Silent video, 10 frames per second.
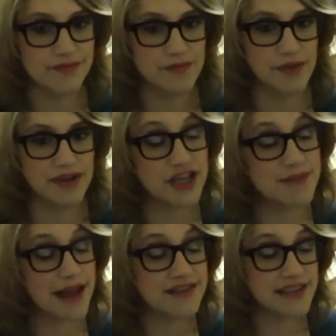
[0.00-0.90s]
But
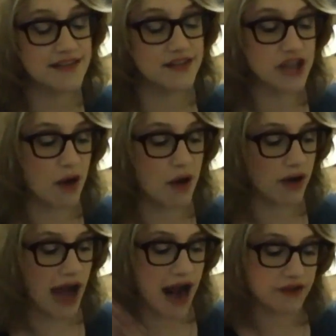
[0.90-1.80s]
sheet masking in the
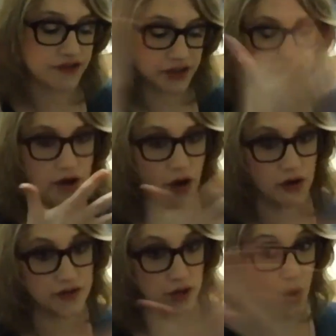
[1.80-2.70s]
shower after you've done
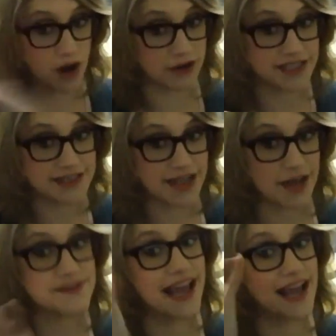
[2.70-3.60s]
all of your watery
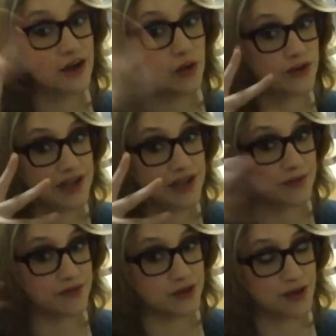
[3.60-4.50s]
steps and an oil step,
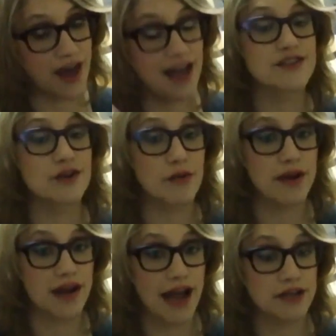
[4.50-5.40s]
if you do that, is a great
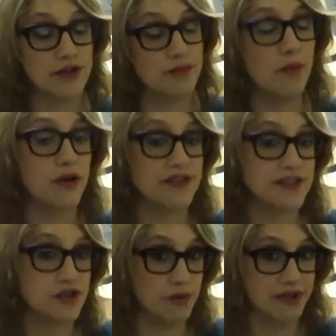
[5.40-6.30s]
way to hydrate your pores
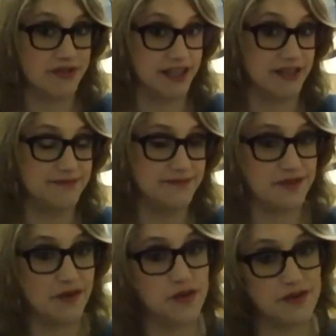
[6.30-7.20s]
into oblivion,
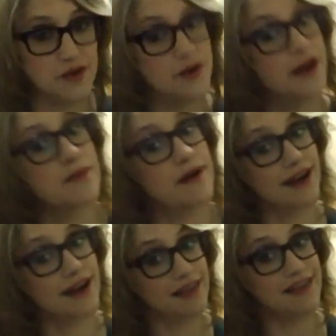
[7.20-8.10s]
for those of you who care about
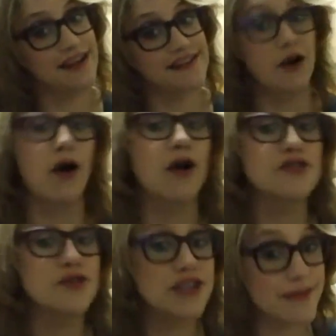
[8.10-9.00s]
that kind of thing. There are
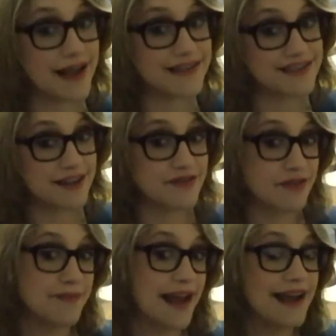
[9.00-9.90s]
also sheet masks designed
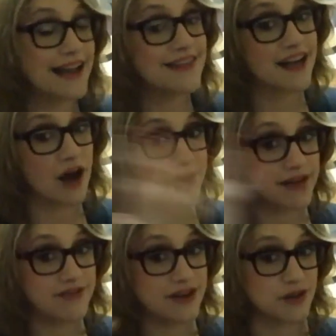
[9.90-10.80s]
for men and that
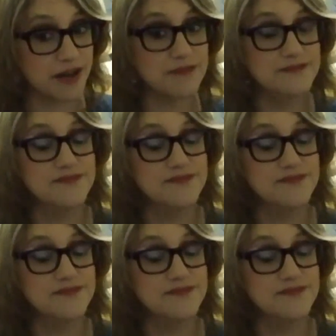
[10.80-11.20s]
accommodate facial hair.